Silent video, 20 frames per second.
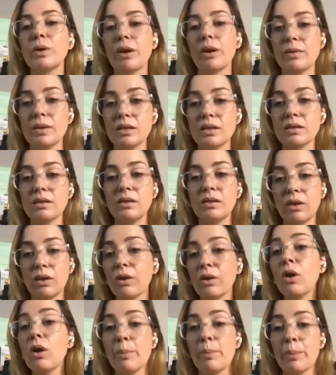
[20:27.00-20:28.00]
what I was,
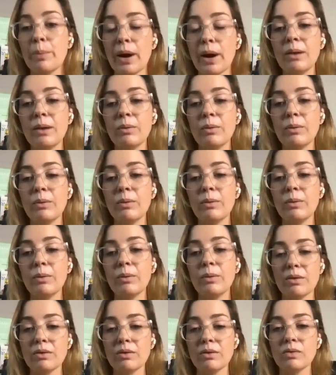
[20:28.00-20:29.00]
and comprehend
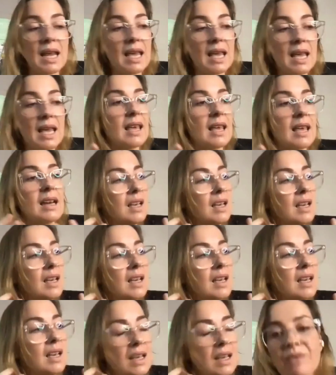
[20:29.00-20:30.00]
what I was reading,
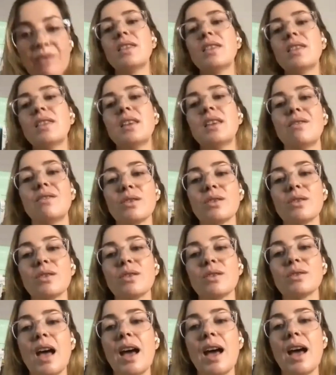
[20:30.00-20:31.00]
then
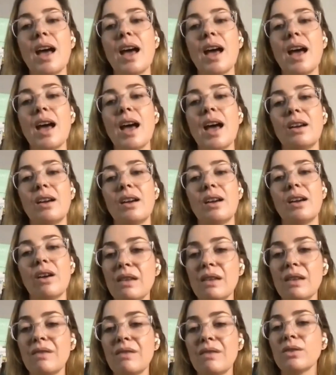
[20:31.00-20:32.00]
everything feels lighter,
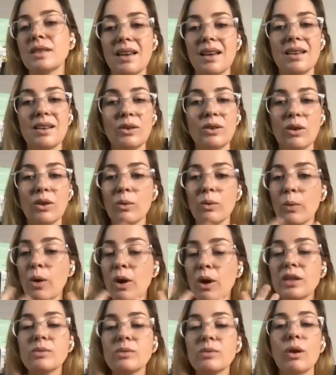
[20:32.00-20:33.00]
everything feels
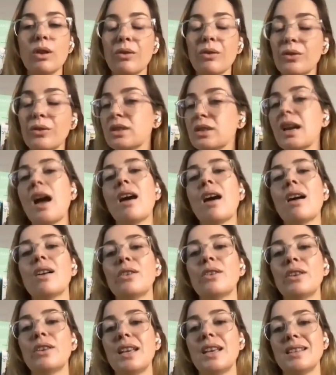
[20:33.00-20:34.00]
easier. The words
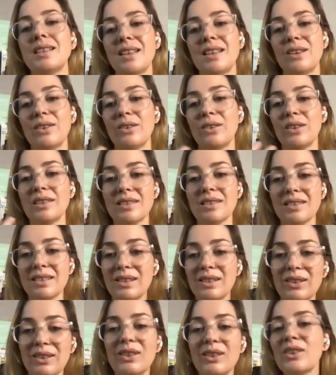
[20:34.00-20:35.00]
roll off your tongue a lot
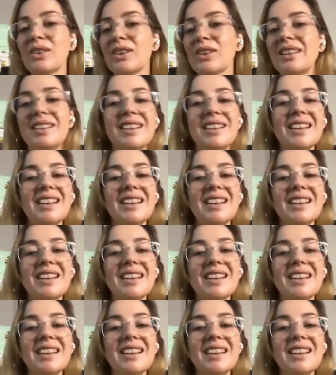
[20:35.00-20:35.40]
easier. You